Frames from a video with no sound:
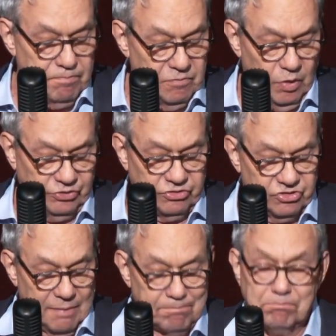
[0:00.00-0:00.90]
wasn't
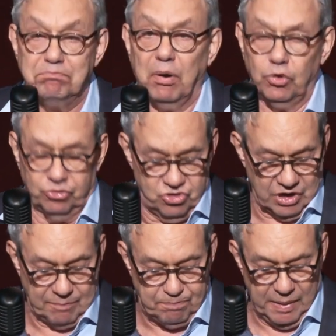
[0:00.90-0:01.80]
some
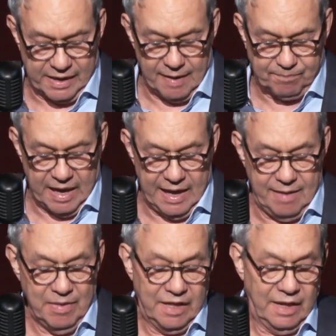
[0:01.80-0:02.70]
bullshit pickup
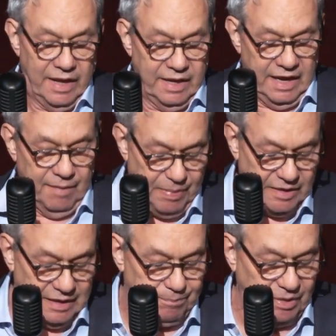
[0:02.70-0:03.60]
game in Hippy
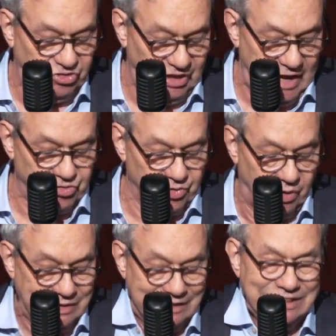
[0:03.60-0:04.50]
Dippy
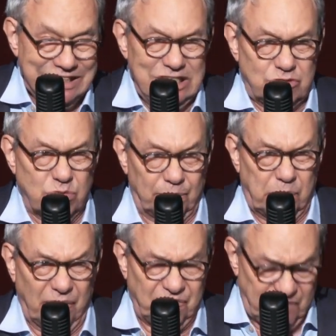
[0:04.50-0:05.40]
Central. These were
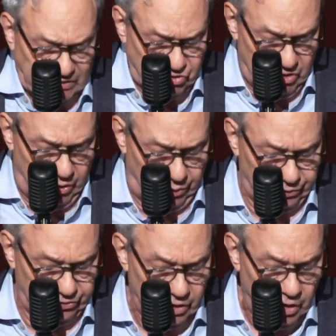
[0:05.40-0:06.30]

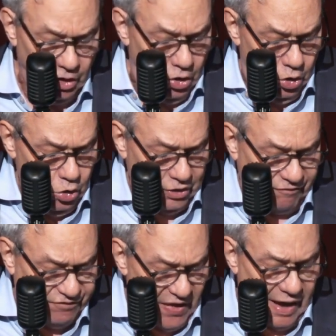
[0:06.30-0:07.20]
professionals. Who the
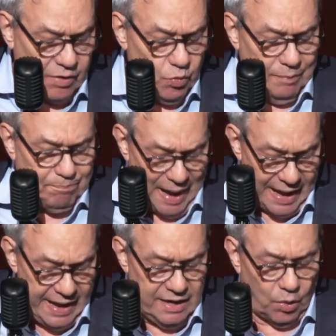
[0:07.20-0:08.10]
fuck would
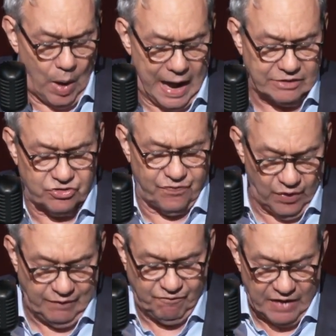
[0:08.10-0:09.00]
pay to watch
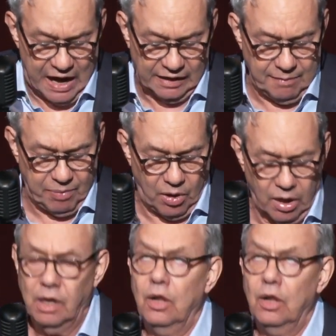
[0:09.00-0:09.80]
foot volleyball?